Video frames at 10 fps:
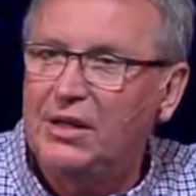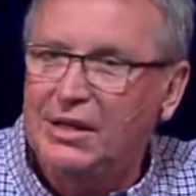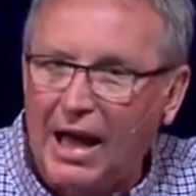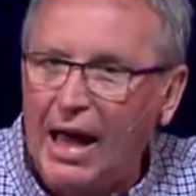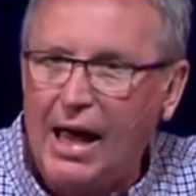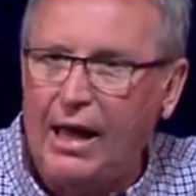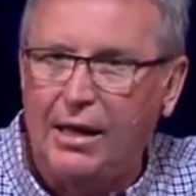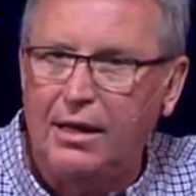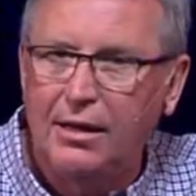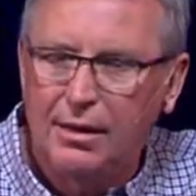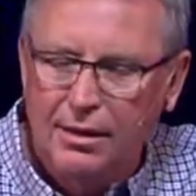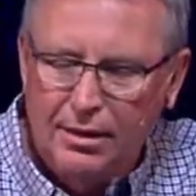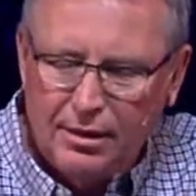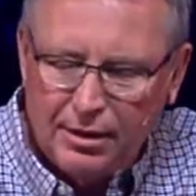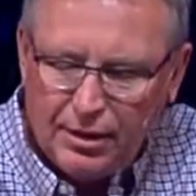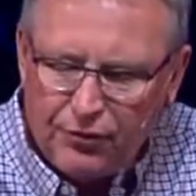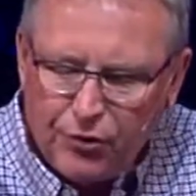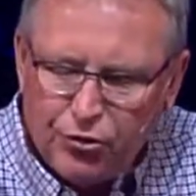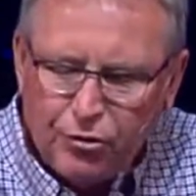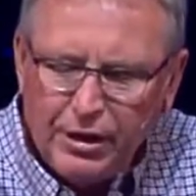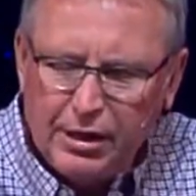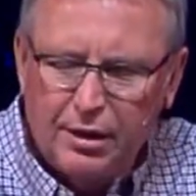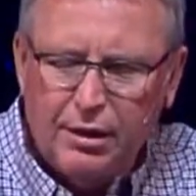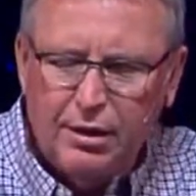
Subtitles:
die if you drink it.